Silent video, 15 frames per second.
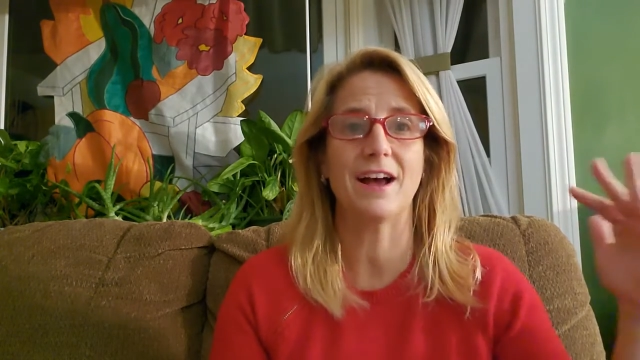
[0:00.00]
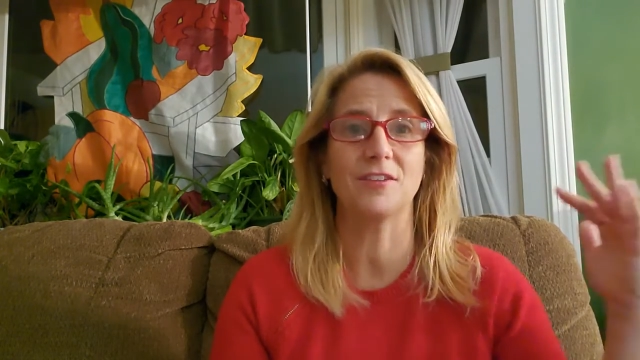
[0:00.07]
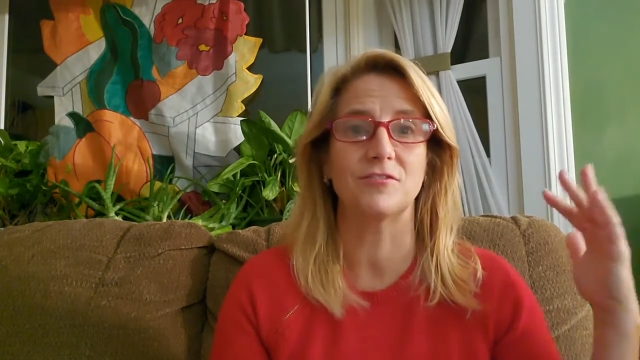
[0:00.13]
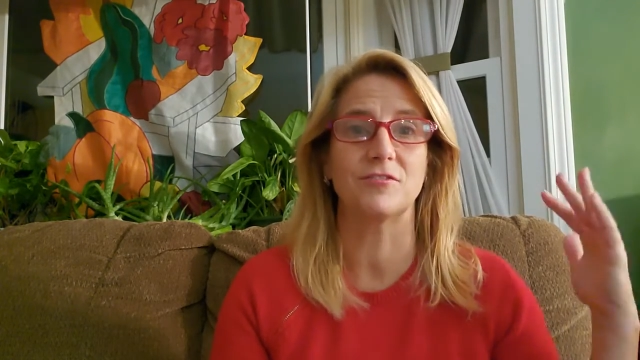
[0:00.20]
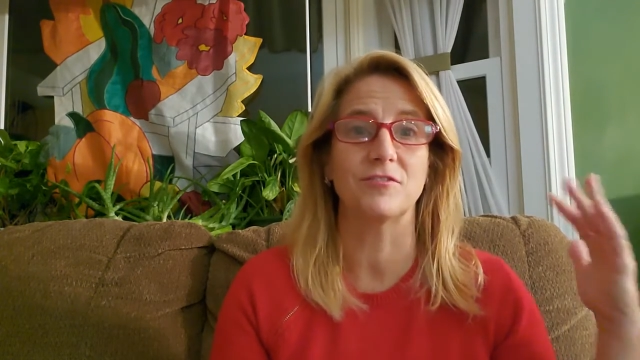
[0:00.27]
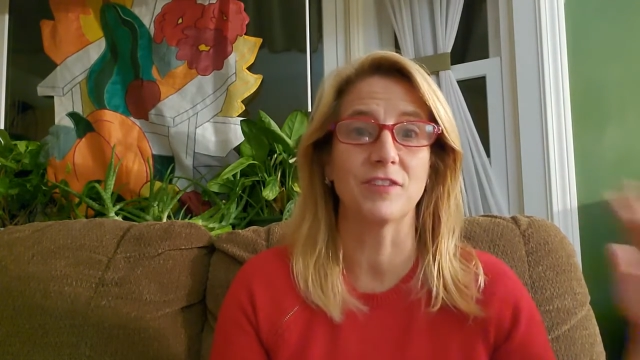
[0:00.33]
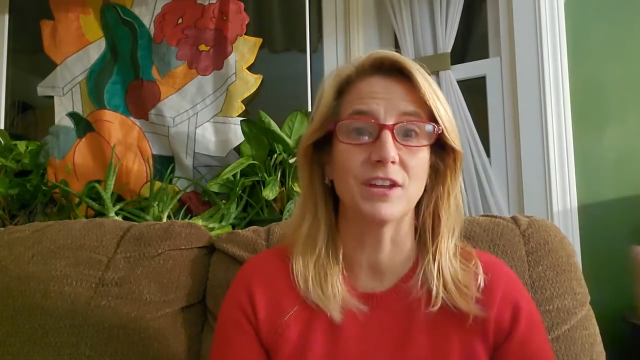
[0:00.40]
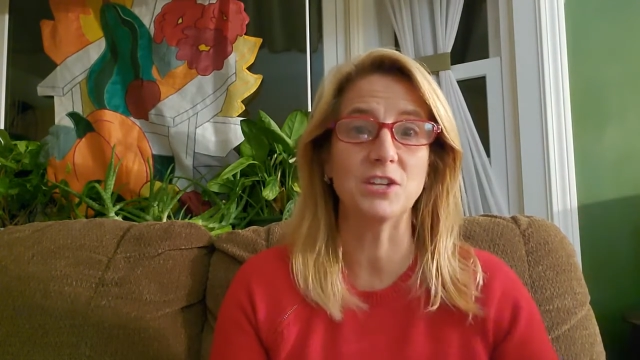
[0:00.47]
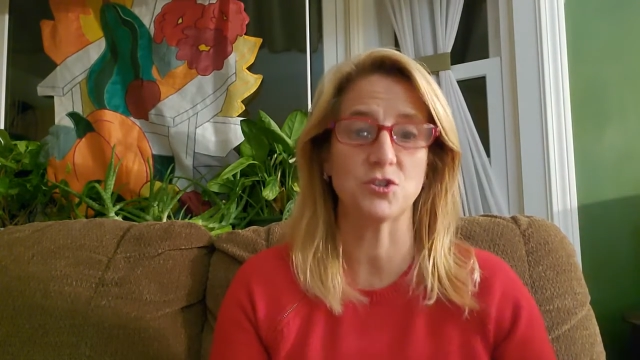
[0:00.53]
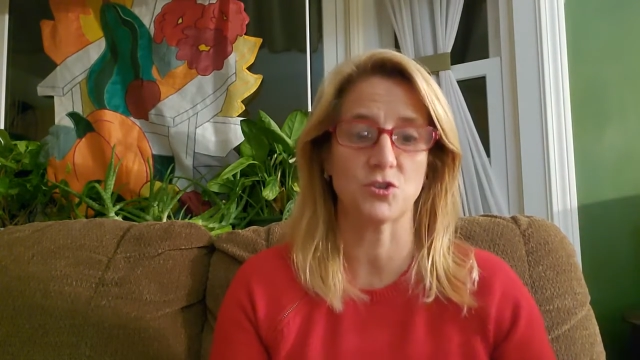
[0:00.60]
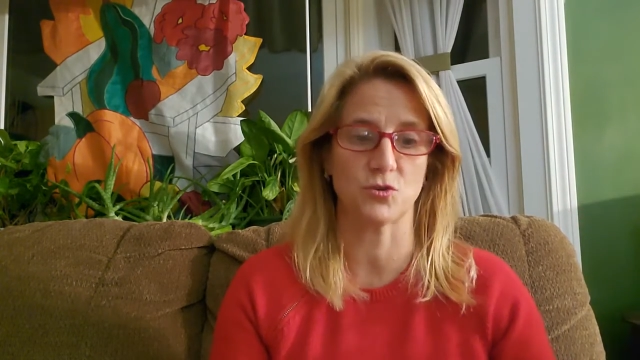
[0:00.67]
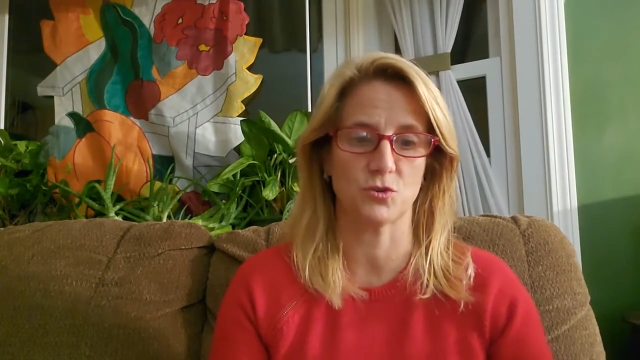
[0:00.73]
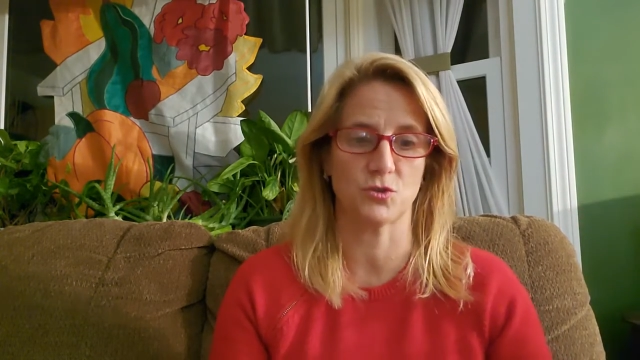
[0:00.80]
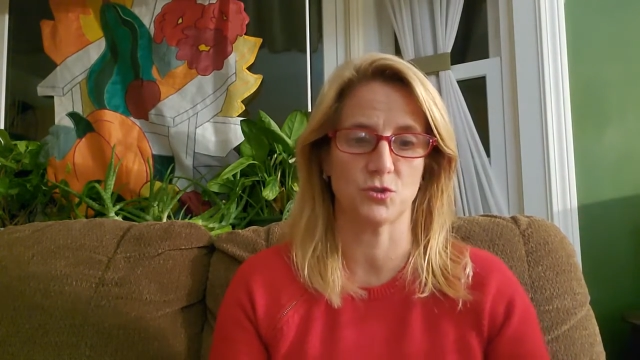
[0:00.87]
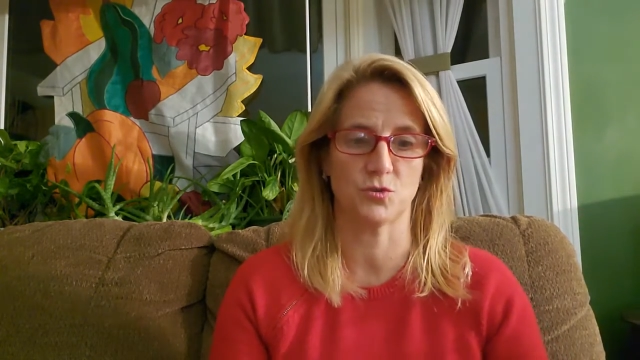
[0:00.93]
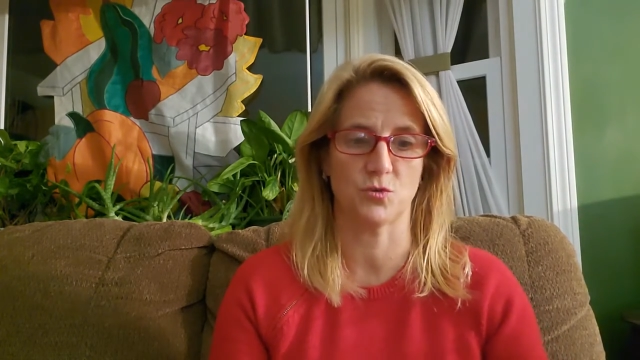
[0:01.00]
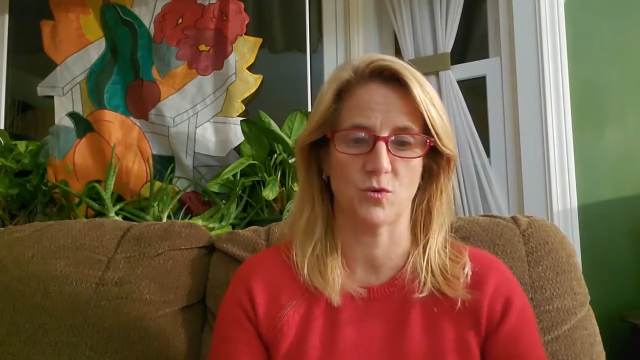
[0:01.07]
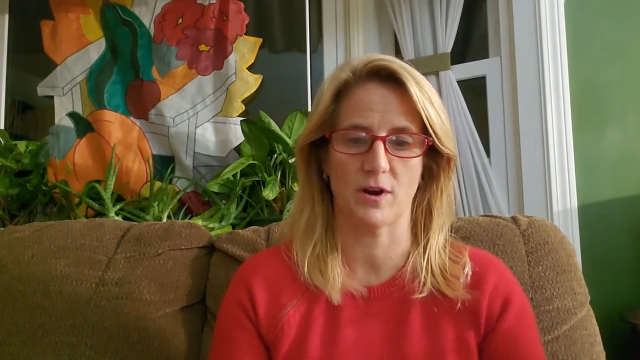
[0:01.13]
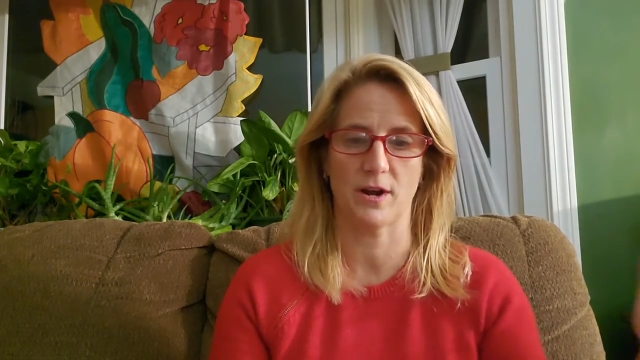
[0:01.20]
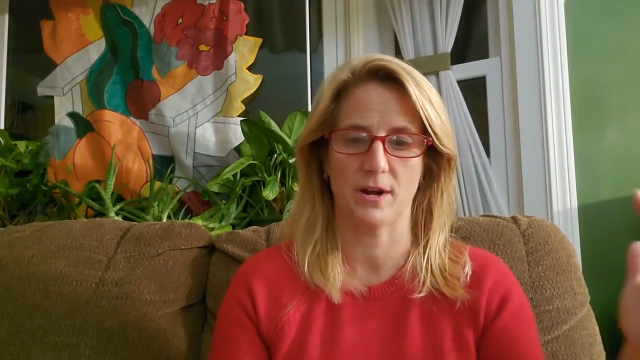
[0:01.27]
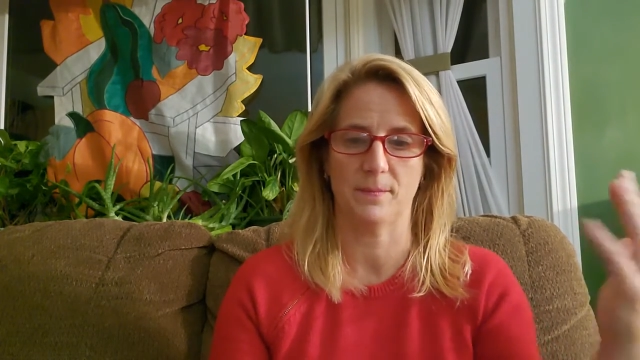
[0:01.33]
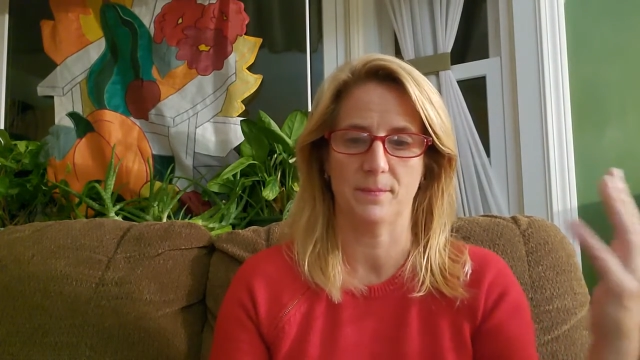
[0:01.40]
adventure
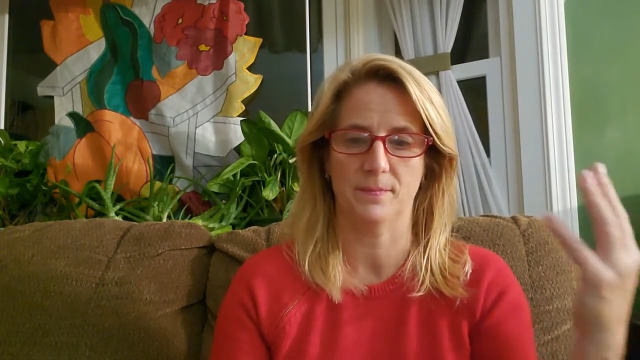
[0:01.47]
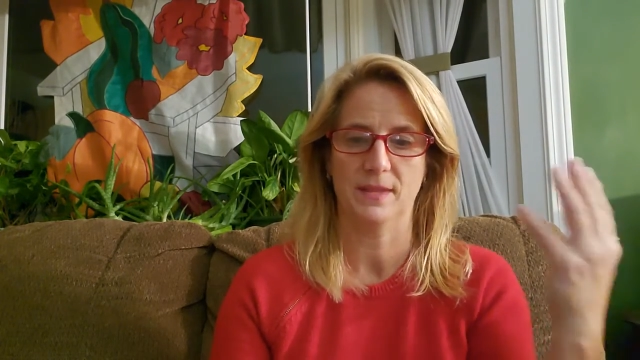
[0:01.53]
story,